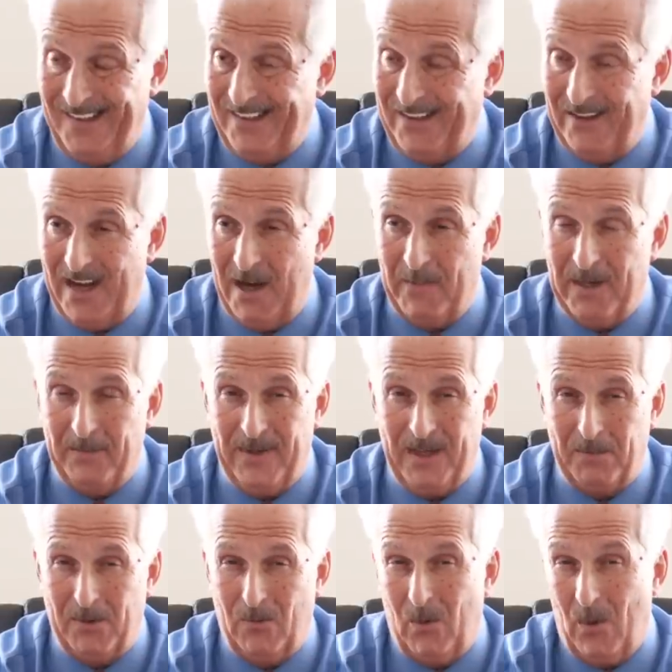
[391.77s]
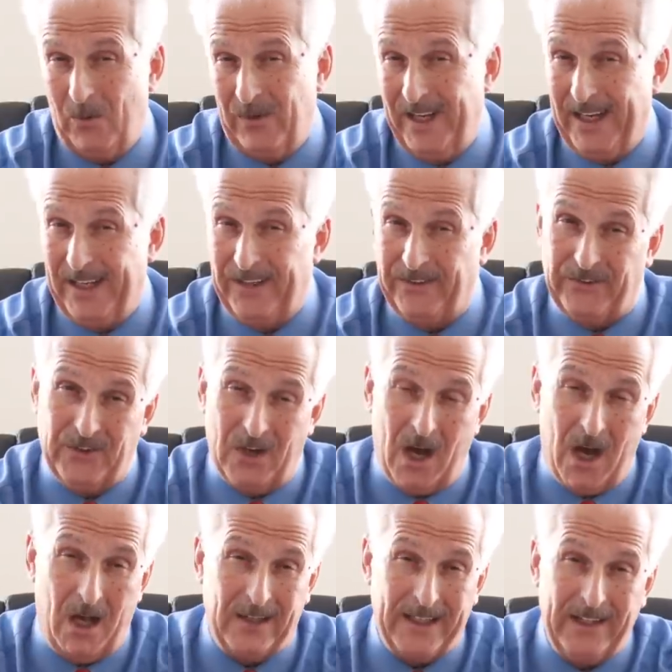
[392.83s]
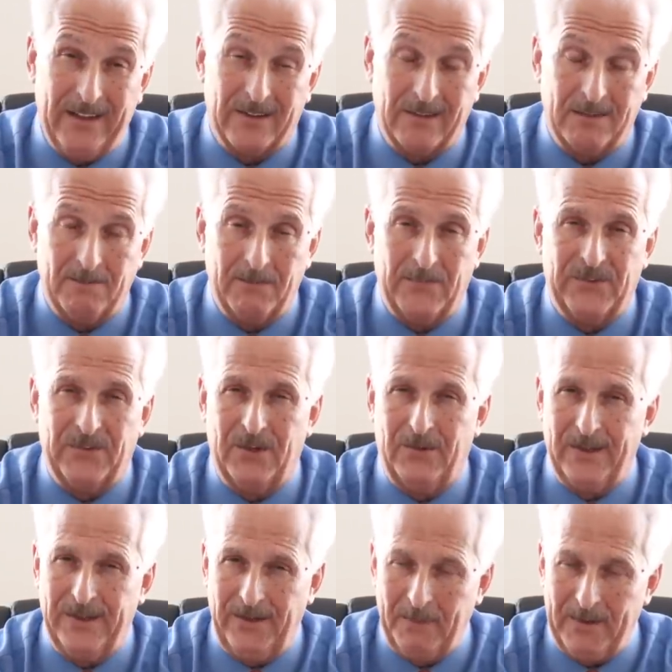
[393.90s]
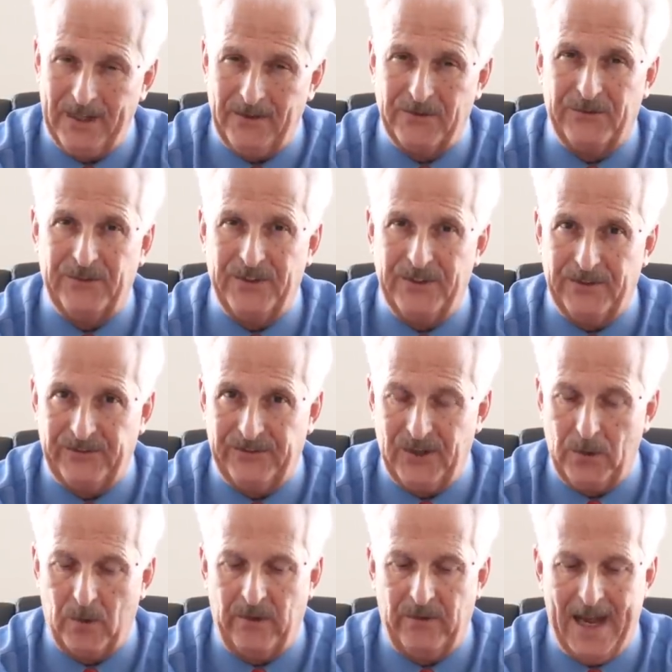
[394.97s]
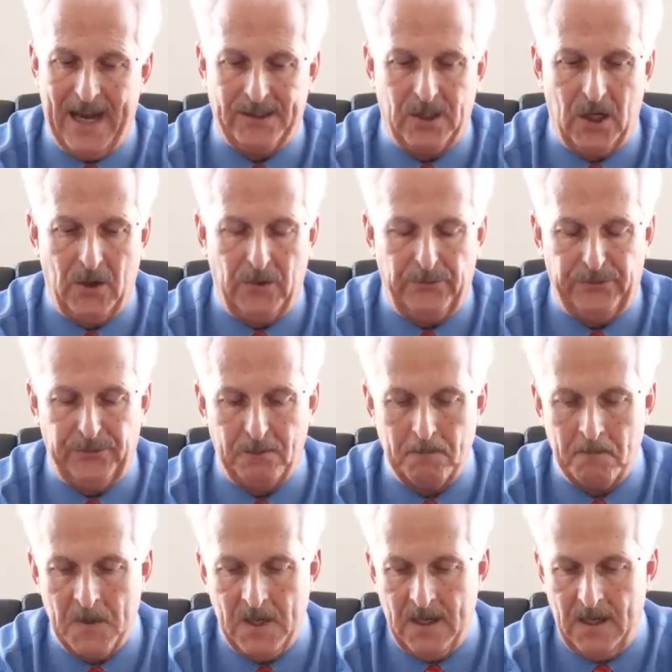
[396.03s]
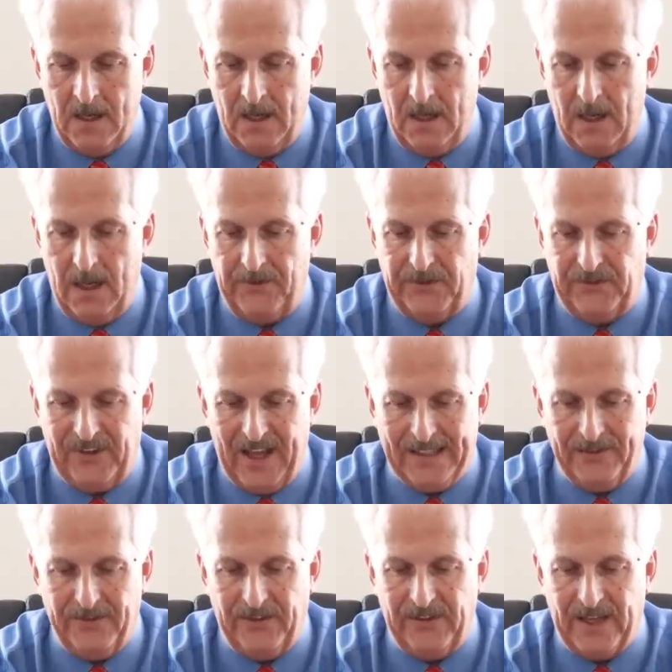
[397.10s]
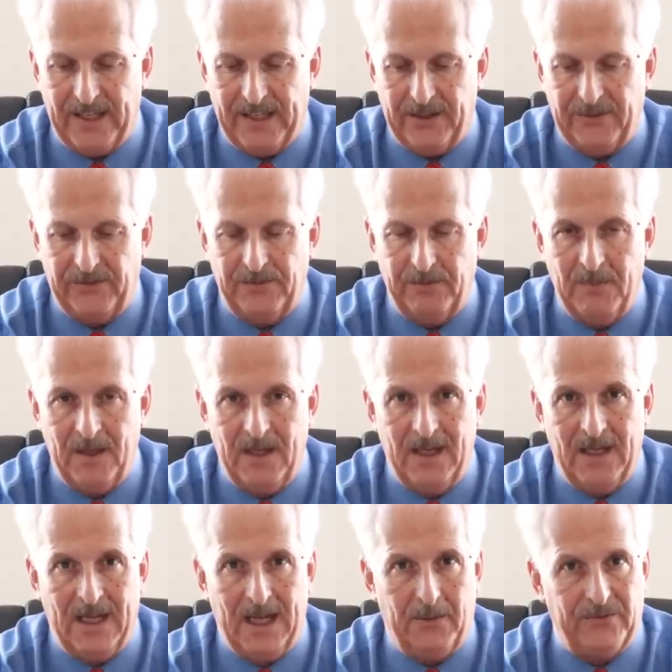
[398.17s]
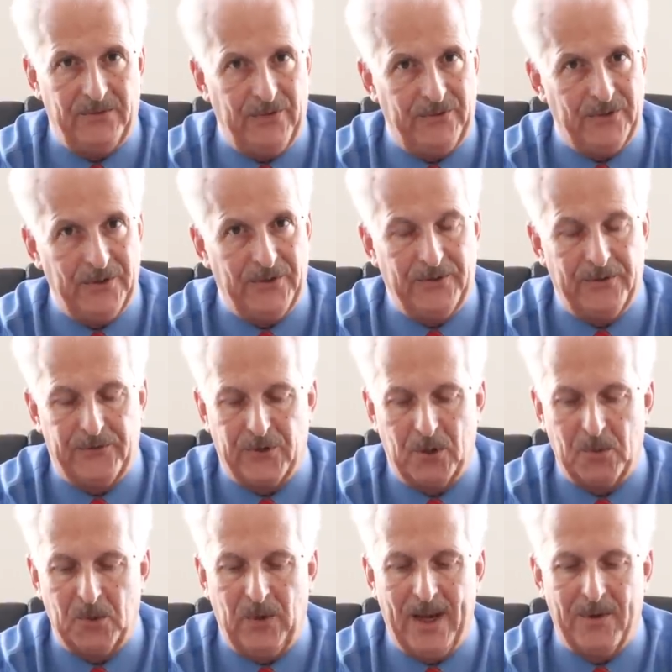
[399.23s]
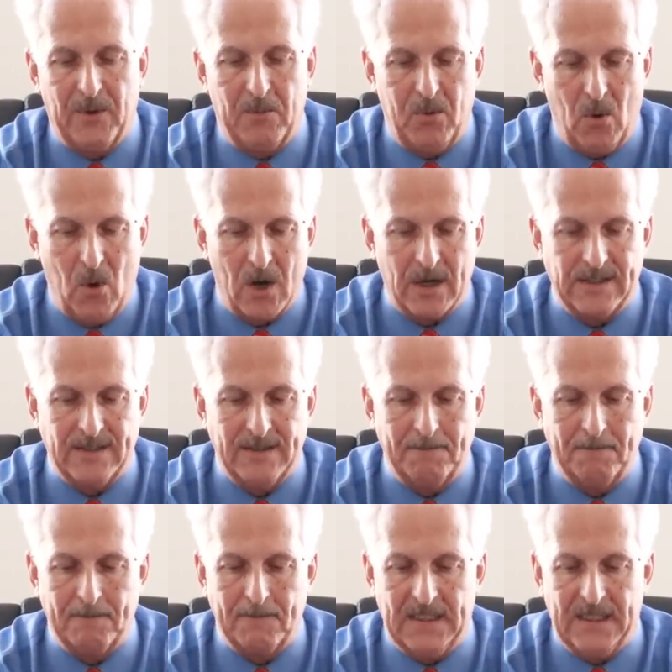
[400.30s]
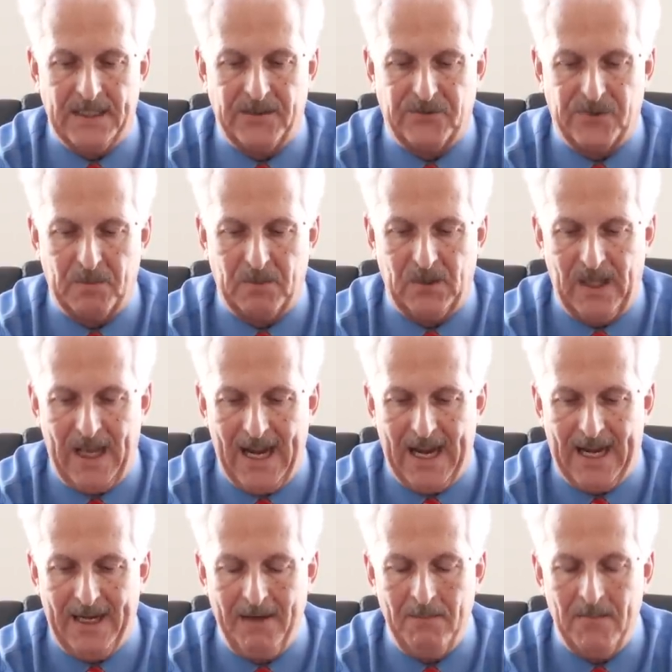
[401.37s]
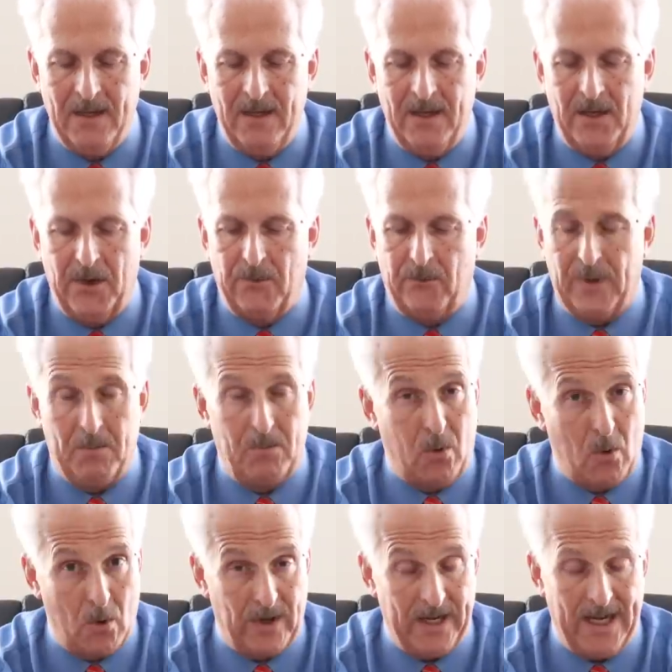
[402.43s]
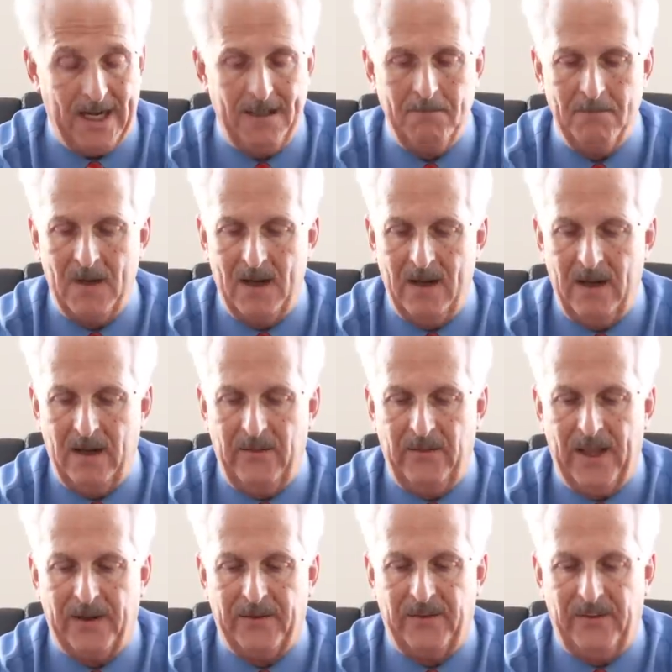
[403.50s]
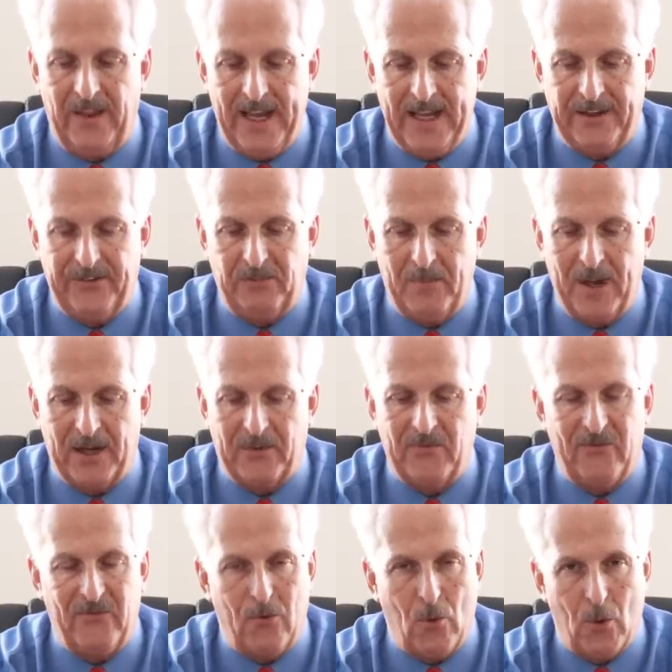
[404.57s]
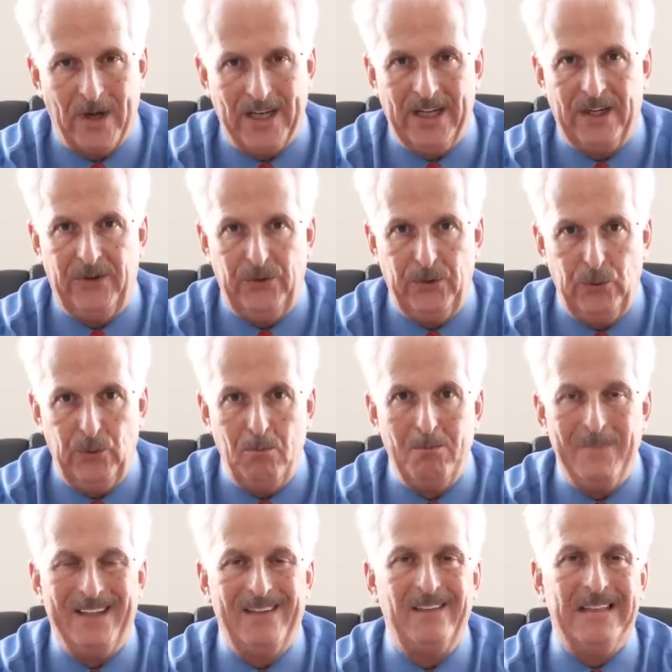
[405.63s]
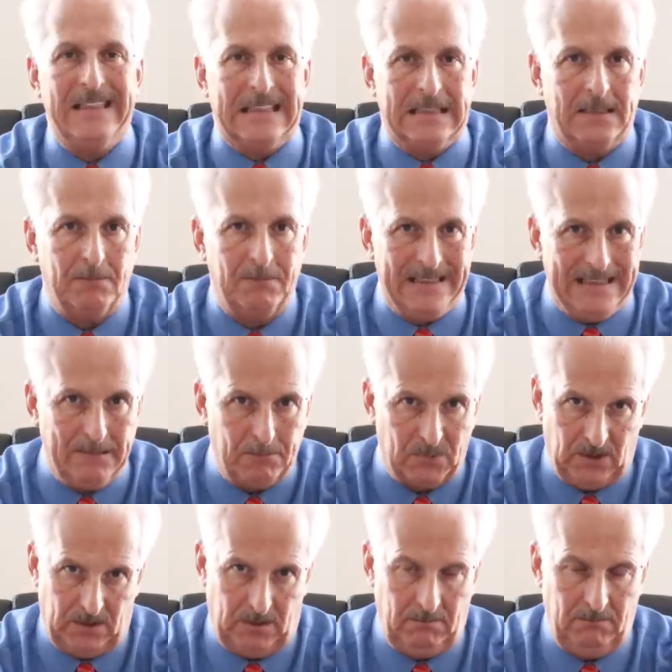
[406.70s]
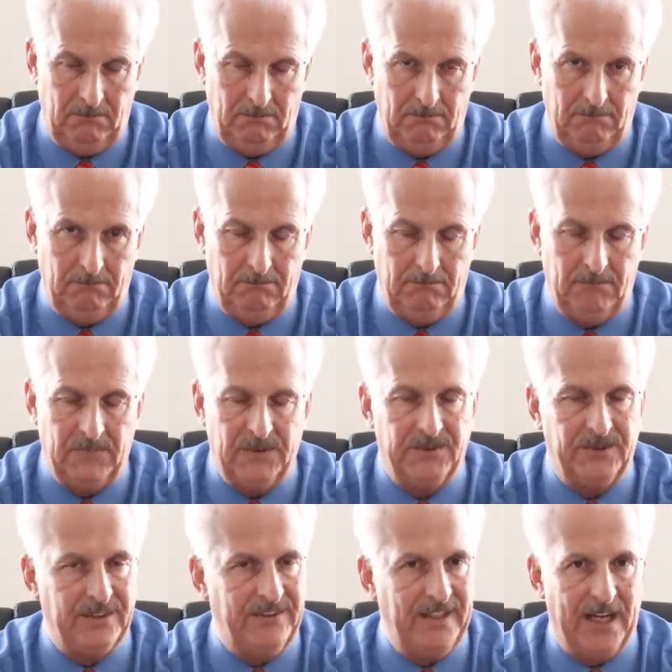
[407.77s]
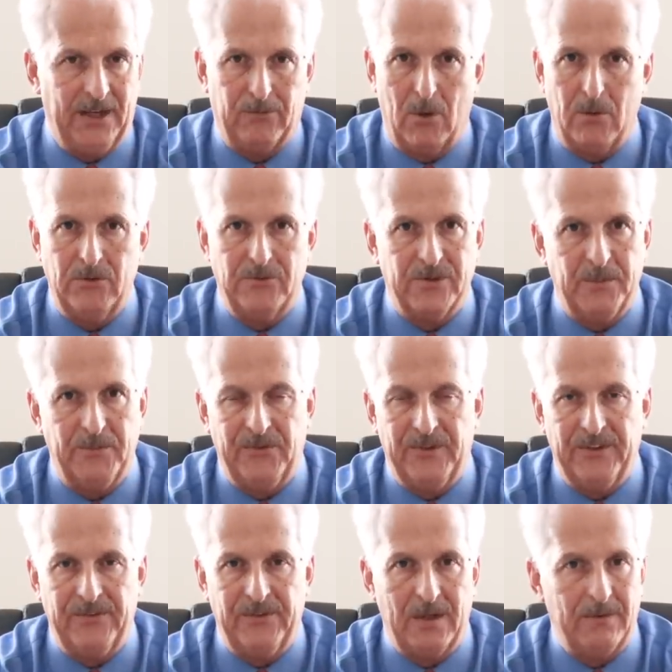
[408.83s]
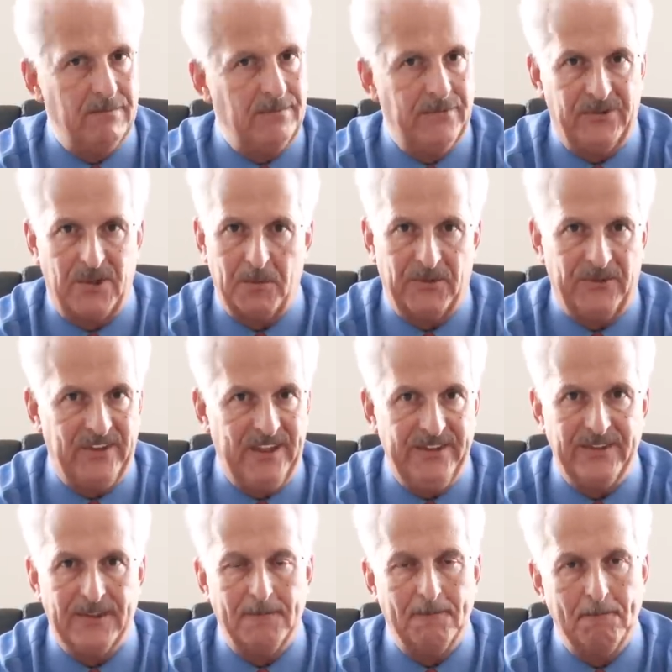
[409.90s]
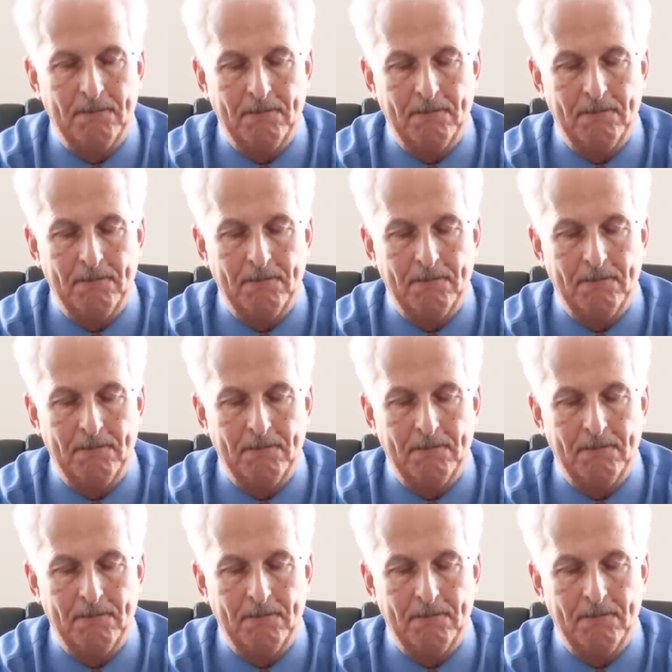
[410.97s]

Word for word: you know, how many people won't take his call either? So it'll be interesting to see where that goes. Uh, the second thing is, I was listening to the AAA report, and AAA reporting that they expect 42 million people to take road trips this summer season.